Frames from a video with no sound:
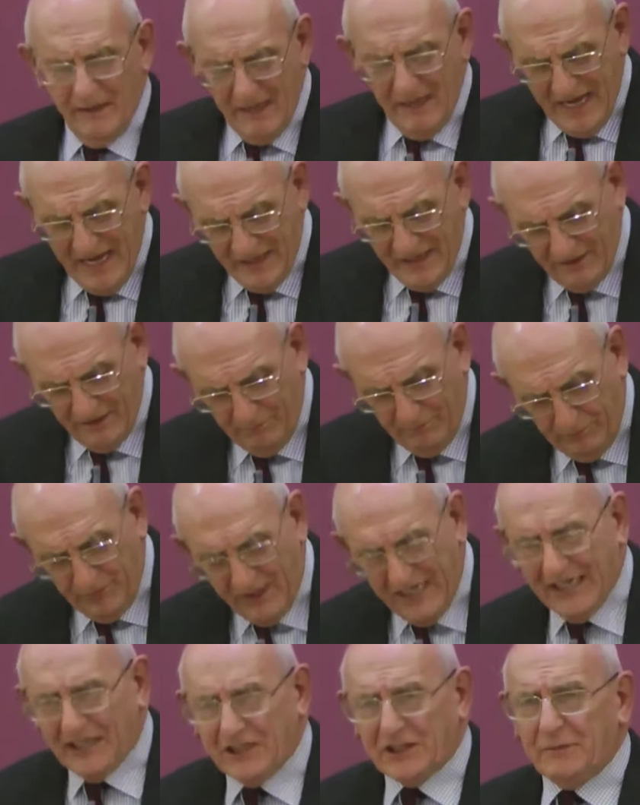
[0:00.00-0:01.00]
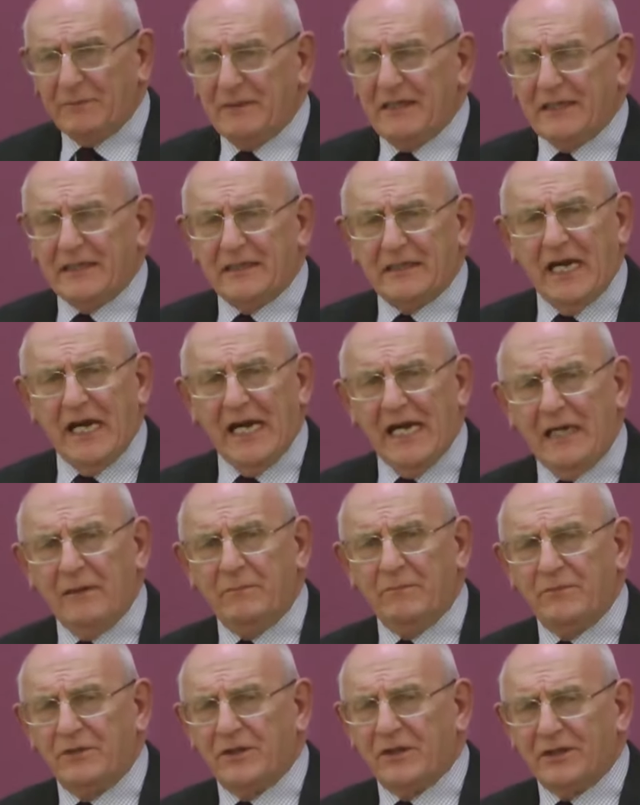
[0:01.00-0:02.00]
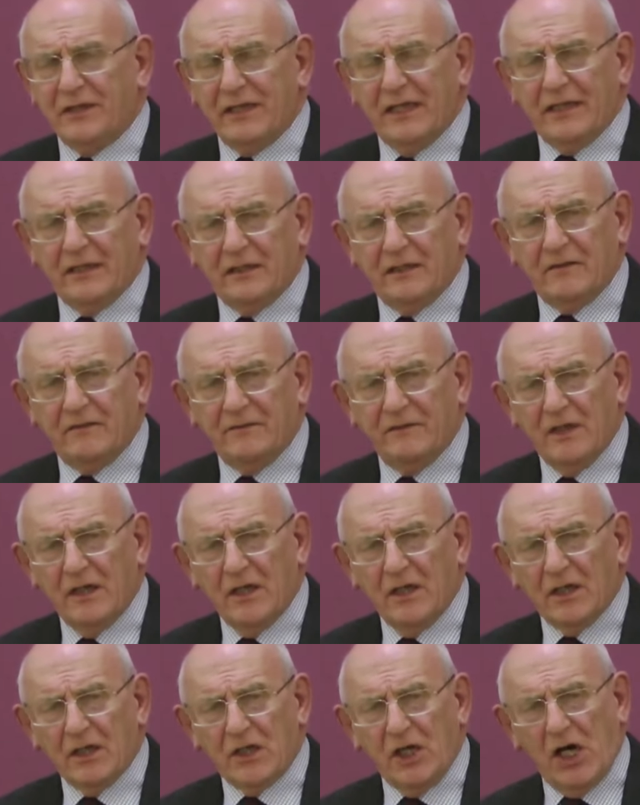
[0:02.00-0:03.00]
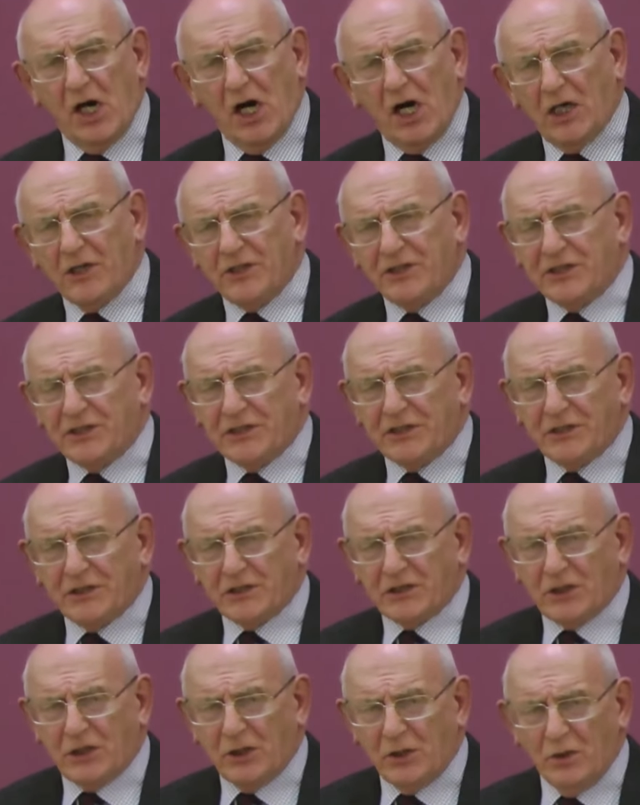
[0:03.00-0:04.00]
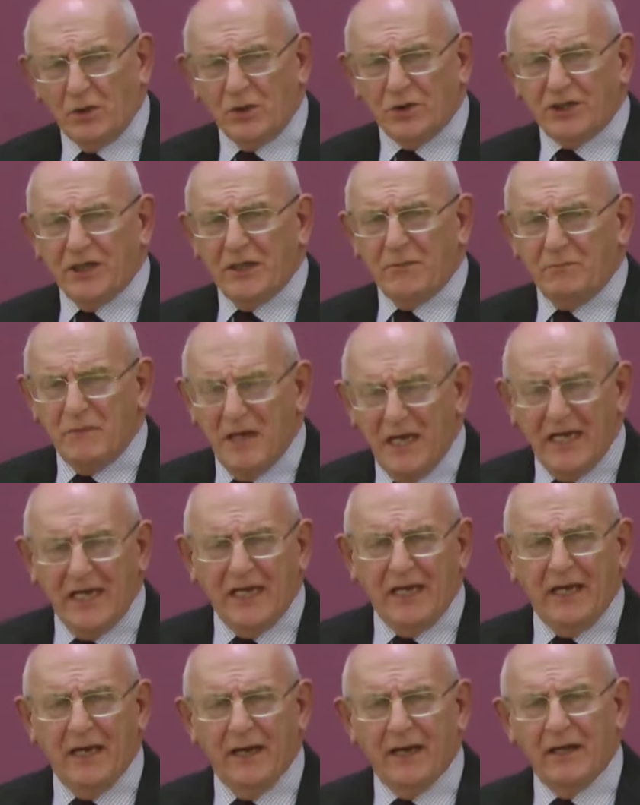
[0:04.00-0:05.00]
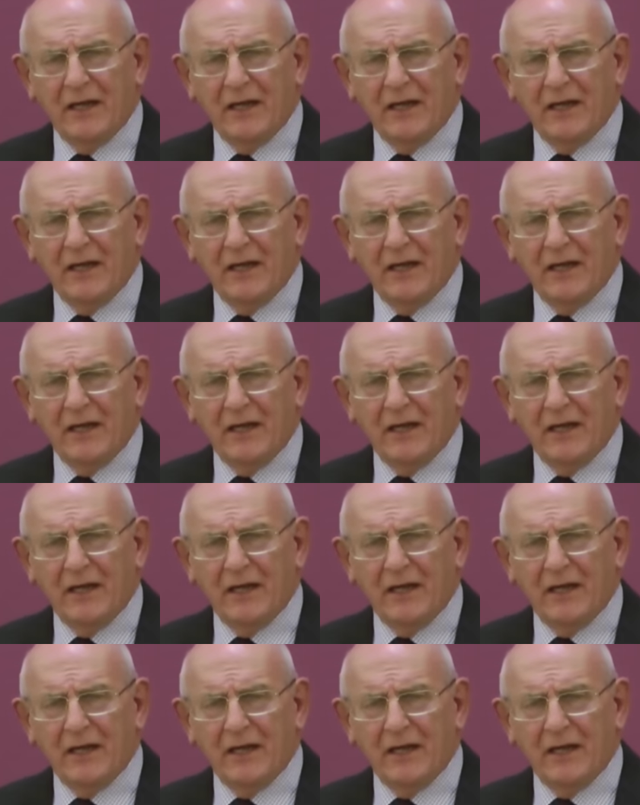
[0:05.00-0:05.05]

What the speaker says: and it breaks me at time to think of God choosing me